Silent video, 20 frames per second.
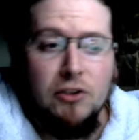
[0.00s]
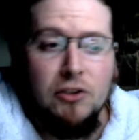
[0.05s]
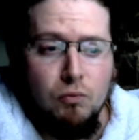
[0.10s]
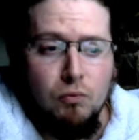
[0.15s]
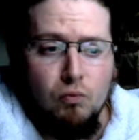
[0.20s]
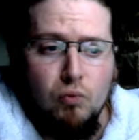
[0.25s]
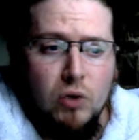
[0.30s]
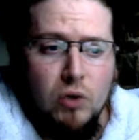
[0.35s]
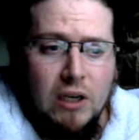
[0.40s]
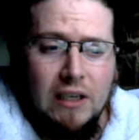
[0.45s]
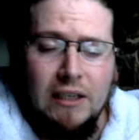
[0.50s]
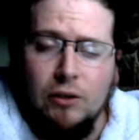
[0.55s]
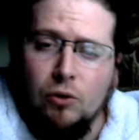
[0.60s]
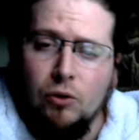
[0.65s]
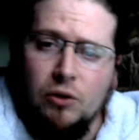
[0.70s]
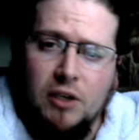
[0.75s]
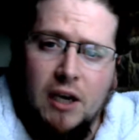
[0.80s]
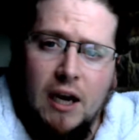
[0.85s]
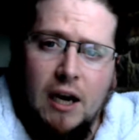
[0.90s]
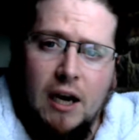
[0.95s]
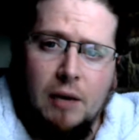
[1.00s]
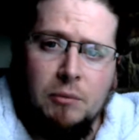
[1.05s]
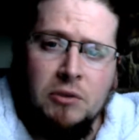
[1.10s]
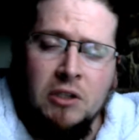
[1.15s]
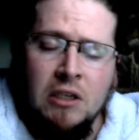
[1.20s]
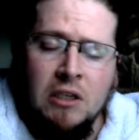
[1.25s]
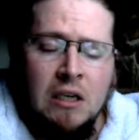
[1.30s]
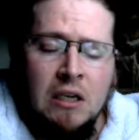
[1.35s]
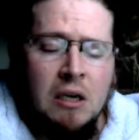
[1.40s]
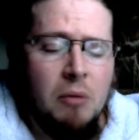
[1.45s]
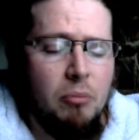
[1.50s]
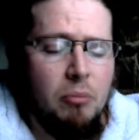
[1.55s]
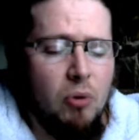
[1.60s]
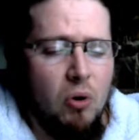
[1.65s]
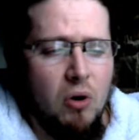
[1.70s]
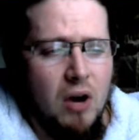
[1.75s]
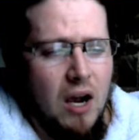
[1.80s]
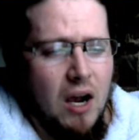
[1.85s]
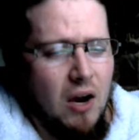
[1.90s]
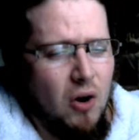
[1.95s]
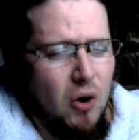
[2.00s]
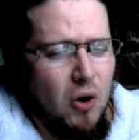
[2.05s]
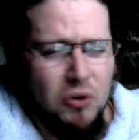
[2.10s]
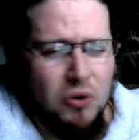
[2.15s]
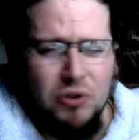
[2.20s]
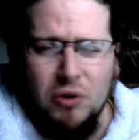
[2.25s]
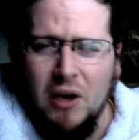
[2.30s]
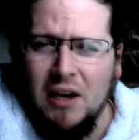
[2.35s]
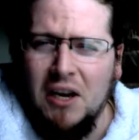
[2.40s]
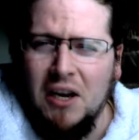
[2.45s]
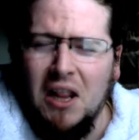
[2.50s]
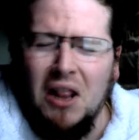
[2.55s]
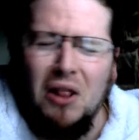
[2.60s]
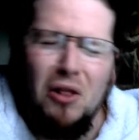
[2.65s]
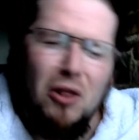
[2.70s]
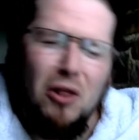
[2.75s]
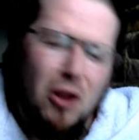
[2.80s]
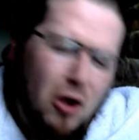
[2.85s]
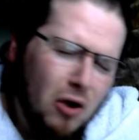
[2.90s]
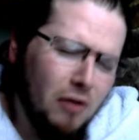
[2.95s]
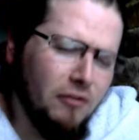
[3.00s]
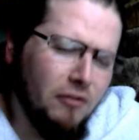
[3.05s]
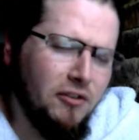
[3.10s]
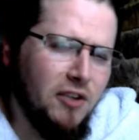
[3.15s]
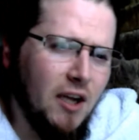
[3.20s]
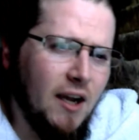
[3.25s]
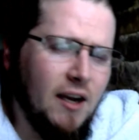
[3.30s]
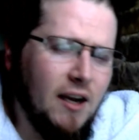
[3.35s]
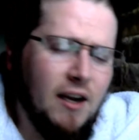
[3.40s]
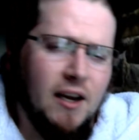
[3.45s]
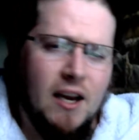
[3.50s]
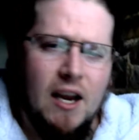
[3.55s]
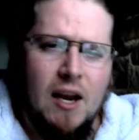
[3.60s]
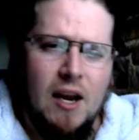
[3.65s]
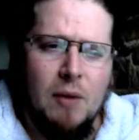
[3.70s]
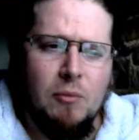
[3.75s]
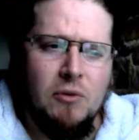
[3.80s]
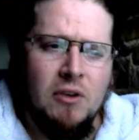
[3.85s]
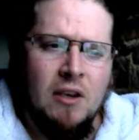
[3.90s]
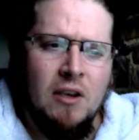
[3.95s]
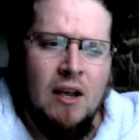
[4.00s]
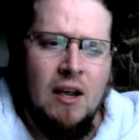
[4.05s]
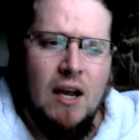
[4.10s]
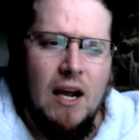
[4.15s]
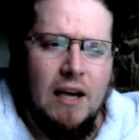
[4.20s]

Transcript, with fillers: Had some really good games, but also had a lot of dire games.